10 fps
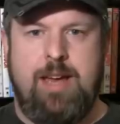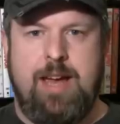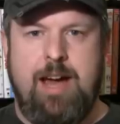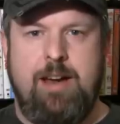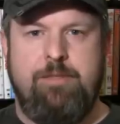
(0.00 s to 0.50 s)

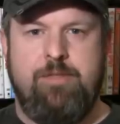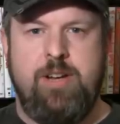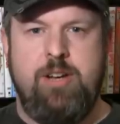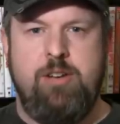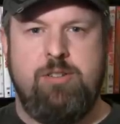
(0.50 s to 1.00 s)
Howdy
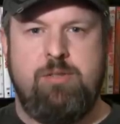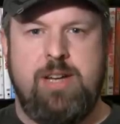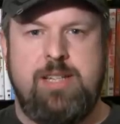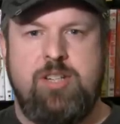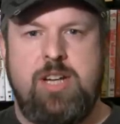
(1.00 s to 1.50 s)
friendos,
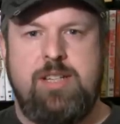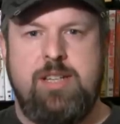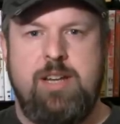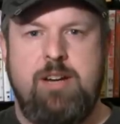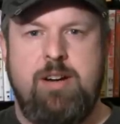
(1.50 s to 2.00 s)

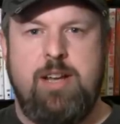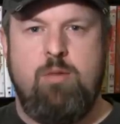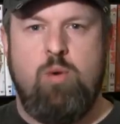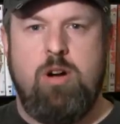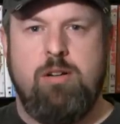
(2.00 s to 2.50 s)
TheKrazyJason here,
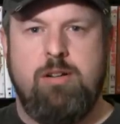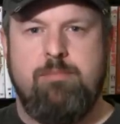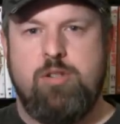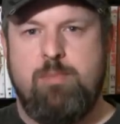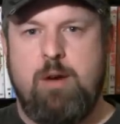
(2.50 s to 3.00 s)
and
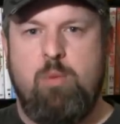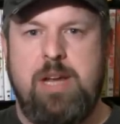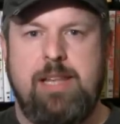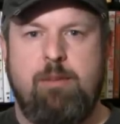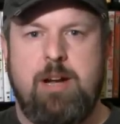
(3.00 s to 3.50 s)
welcome to my
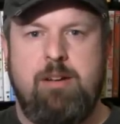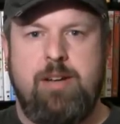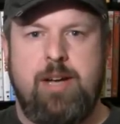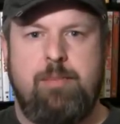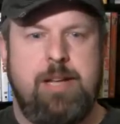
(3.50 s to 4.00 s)
weekly
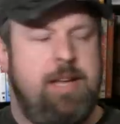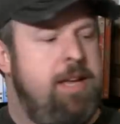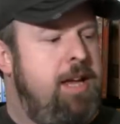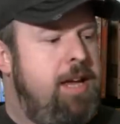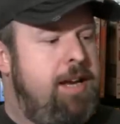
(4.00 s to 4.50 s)
roundup.
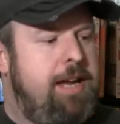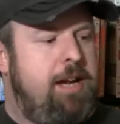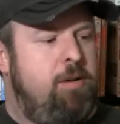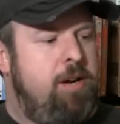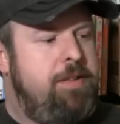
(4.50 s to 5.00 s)

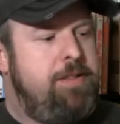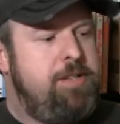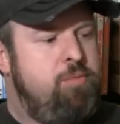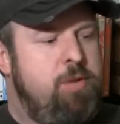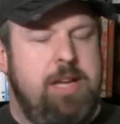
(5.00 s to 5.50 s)
Now
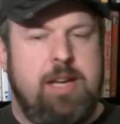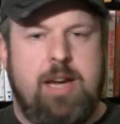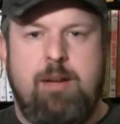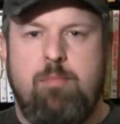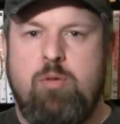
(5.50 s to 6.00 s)
this week
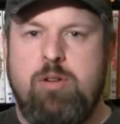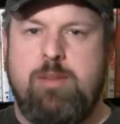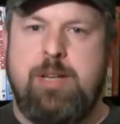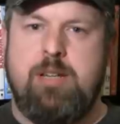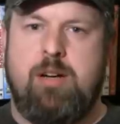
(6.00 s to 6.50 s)
I'm going
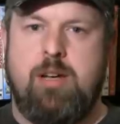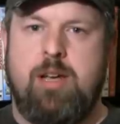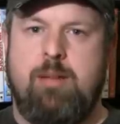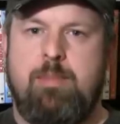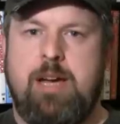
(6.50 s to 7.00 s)
to be
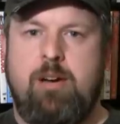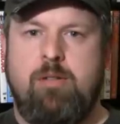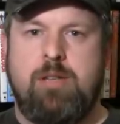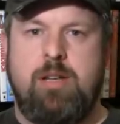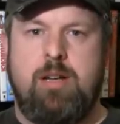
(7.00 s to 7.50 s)
talking
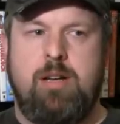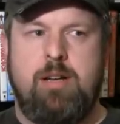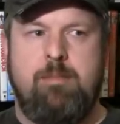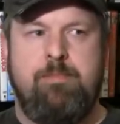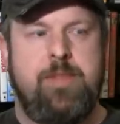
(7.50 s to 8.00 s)
about
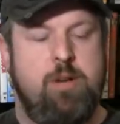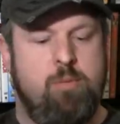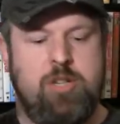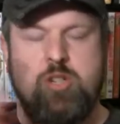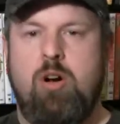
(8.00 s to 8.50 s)
the
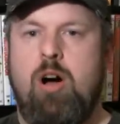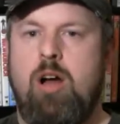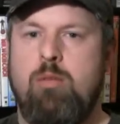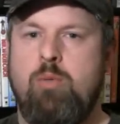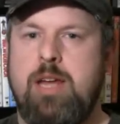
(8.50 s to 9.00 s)
original
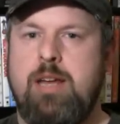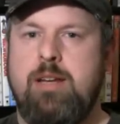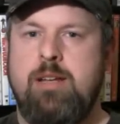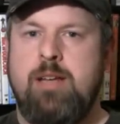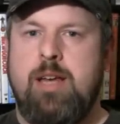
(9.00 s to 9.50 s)

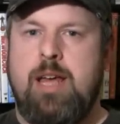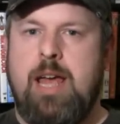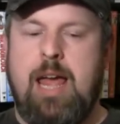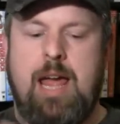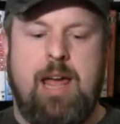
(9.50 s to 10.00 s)
Halloween
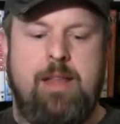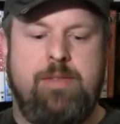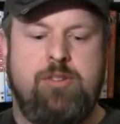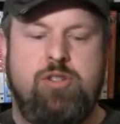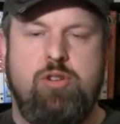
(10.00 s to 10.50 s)

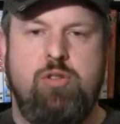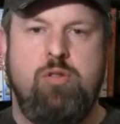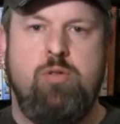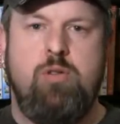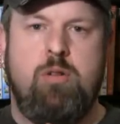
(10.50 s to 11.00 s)
and the
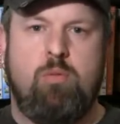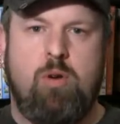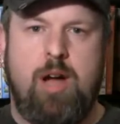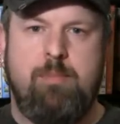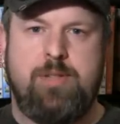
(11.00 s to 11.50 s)
two
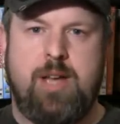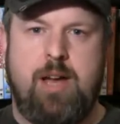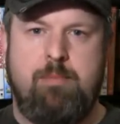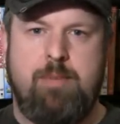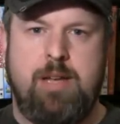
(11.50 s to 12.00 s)
Rob
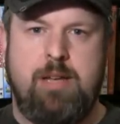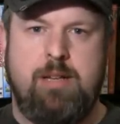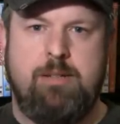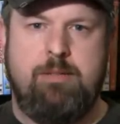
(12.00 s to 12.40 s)
Zombie